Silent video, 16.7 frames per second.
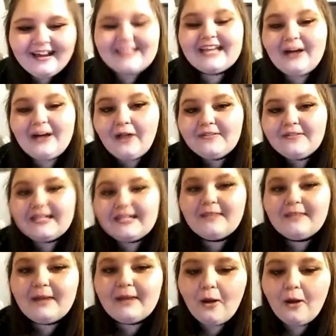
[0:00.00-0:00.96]
like all of a sudden
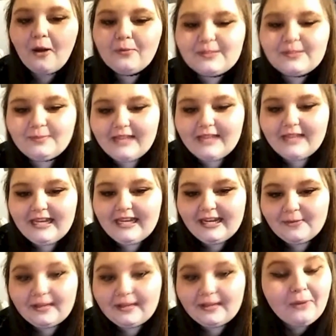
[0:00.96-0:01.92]
my arm was bleeding. And
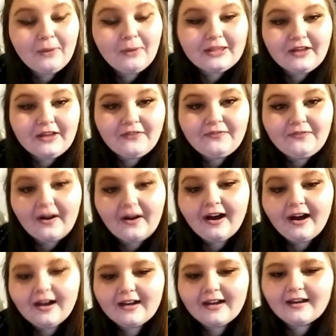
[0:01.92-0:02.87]
we're like, what the
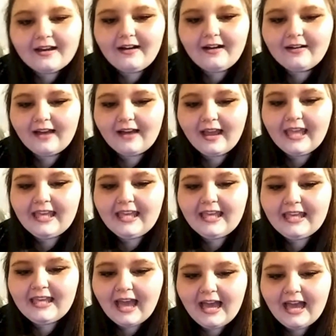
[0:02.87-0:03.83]
fuck? Okay,
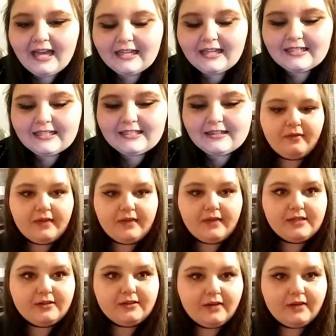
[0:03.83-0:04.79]
yes.
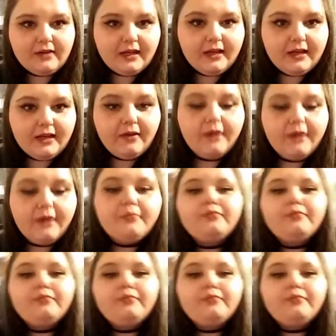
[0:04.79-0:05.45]
It's already getting red.